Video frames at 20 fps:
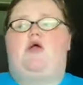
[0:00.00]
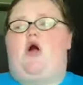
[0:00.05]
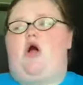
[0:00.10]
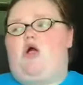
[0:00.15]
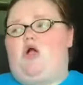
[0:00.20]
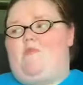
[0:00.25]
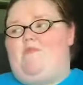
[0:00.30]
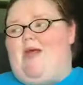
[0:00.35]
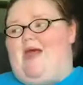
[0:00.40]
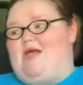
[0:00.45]
gonna
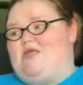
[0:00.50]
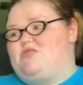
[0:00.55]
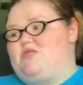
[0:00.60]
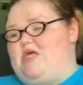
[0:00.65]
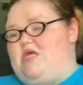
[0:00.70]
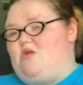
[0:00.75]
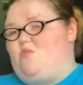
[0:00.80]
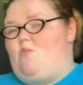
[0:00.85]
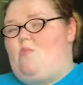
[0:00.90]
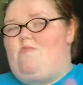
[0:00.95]
call her
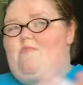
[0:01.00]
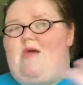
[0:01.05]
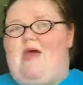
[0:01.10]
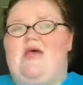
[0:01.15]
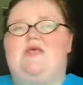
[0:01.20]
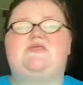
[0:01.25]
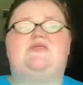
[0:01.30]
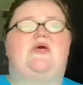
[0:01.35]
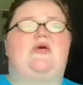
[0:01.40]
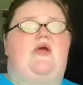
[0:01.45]
Basket, when
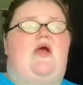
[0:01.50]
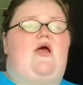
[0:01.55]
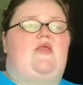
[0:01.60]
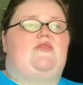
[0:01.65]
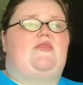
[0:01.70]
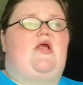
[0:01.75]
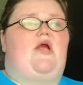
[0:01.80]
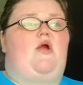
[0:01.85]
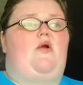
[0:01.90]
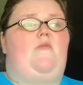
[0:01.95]
Basket
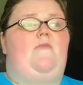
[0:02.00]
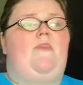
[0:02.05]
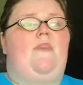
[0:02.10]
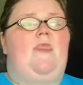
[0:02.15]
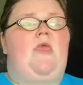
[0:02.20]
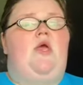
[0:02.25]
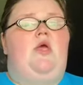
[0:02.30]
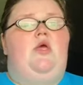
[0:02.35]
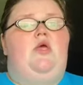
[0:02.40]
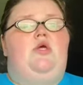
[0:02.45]
got there,
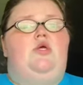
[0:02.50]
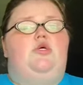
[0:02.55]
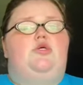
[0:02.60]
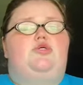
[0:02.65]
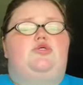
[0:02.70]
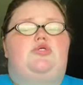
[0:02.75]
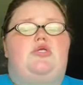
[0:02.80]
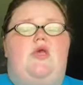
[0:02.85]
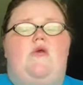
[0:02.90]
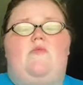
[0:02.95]

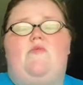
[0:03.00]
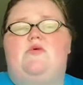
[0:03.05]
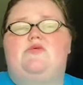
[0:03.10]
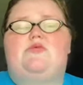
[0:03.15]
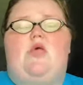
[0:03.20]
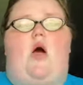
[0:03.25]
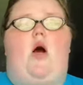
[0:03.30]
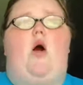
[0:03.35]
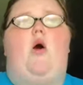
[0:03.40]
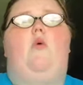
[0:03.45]
she
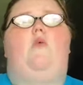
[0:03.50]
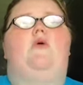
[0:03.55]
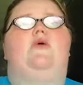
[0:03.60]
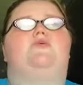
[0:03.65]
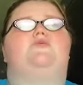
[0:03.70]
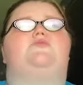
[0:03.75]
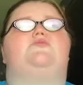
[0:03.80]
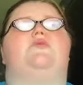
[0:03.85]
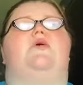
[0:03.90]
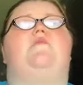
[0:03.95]
was
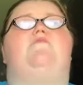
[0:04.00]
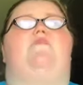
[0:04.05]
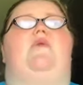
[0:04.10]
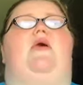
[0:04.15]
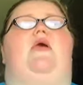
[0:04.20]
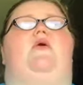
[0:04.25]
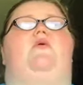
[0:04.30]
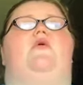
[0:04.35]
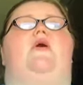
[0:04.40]
always sleeping.